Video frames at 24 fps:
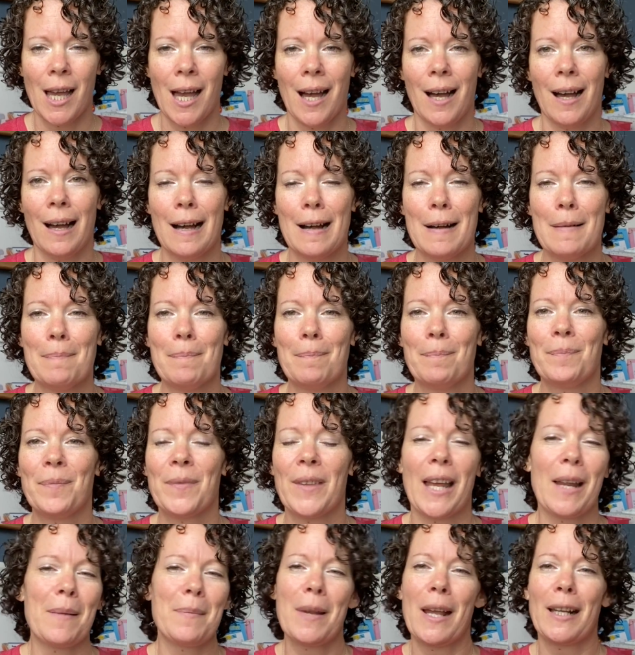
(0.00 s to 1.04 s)
I'm
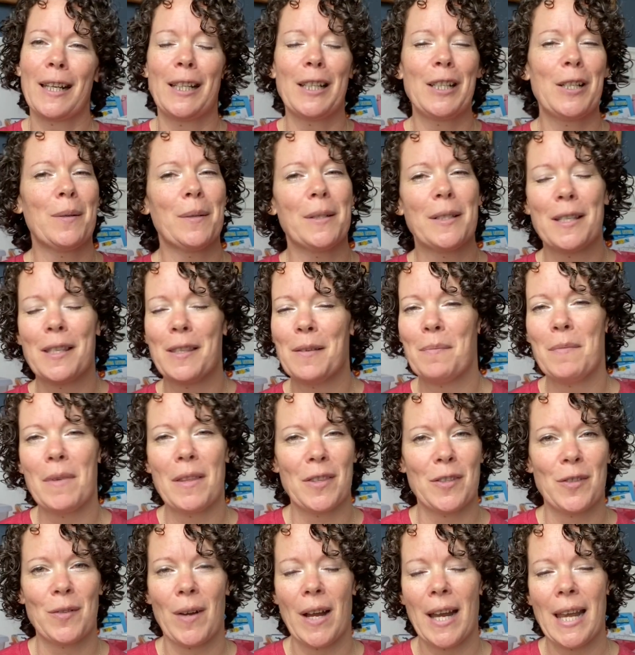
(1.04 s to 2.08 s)
not going to go into the
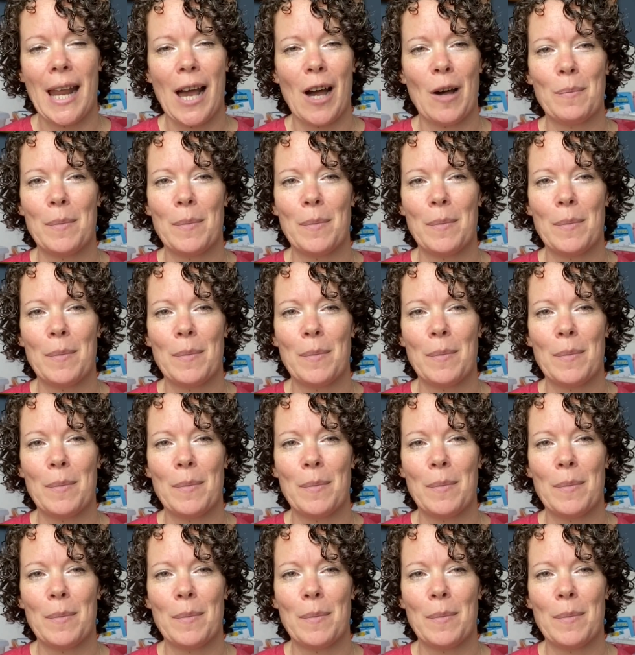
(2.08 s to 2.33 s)
myths right now